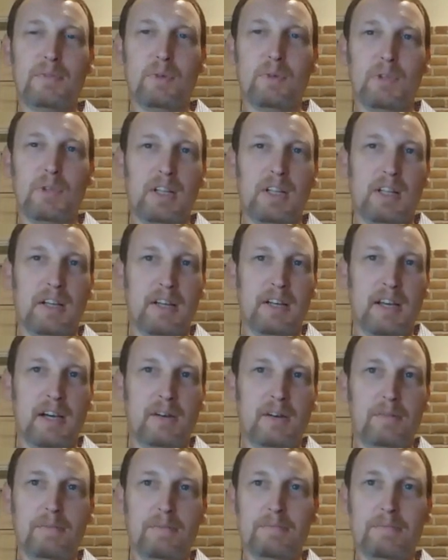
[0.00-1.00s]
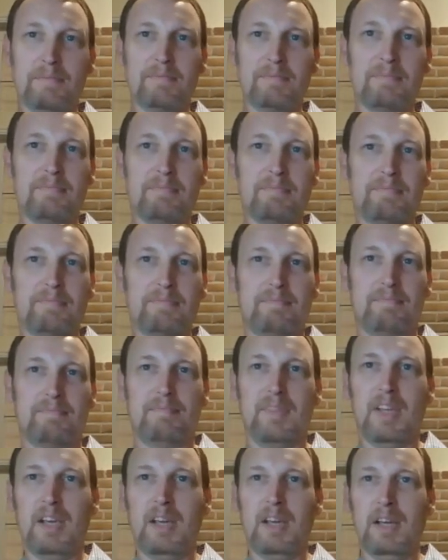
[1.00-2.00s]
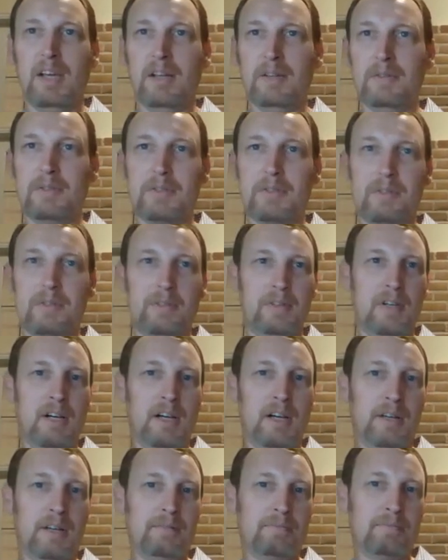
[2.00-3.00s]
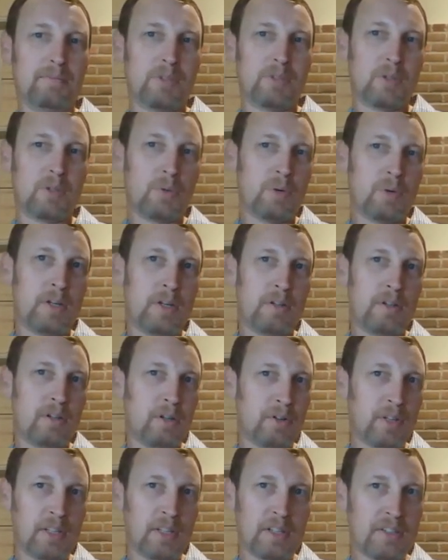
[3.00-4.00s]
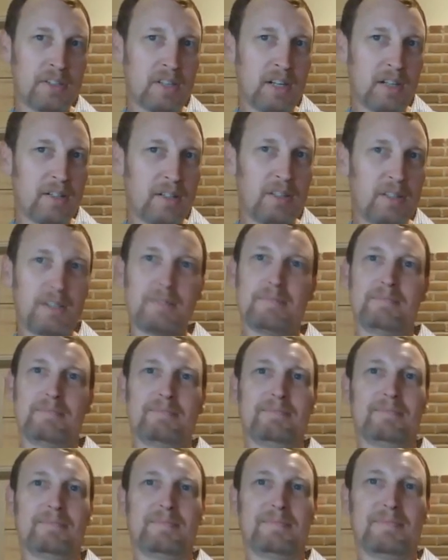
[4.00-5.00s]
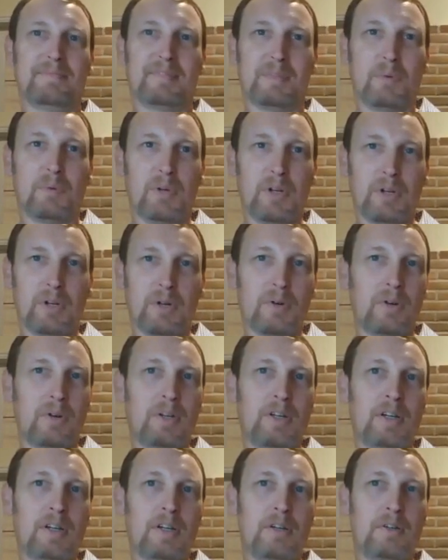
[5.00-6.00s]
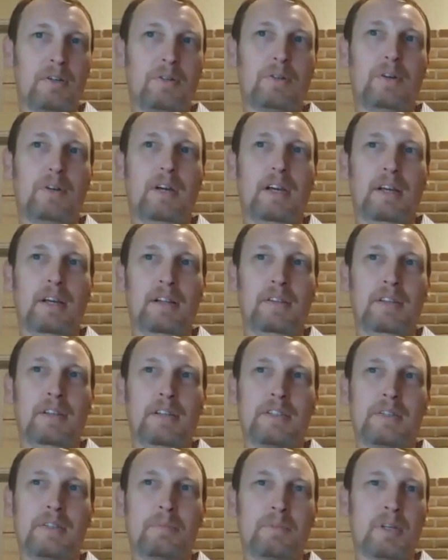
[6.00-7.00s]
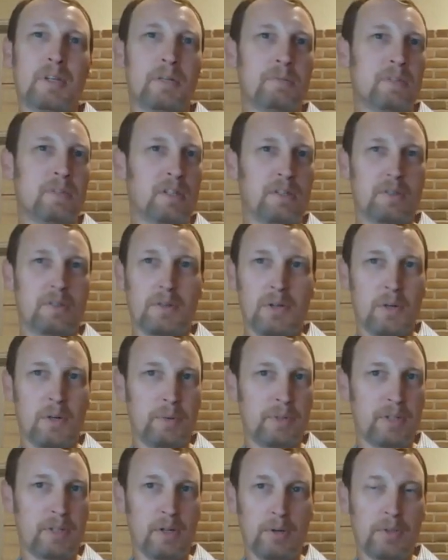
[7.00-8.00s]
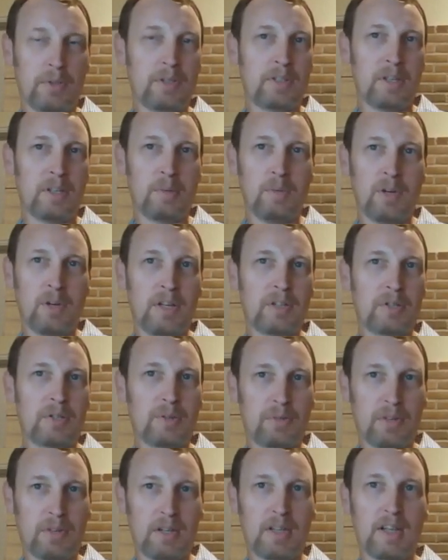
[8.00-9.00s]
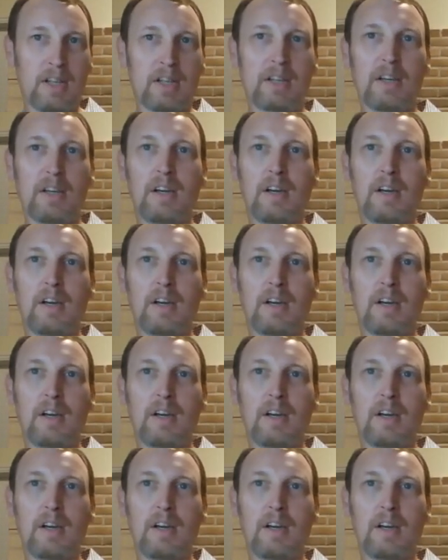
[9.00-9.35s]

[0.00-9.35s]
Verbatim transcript: fully laid out and not quite knowing exactly where you're going to go, and that sometimes things don't always go the same way as you're thinking.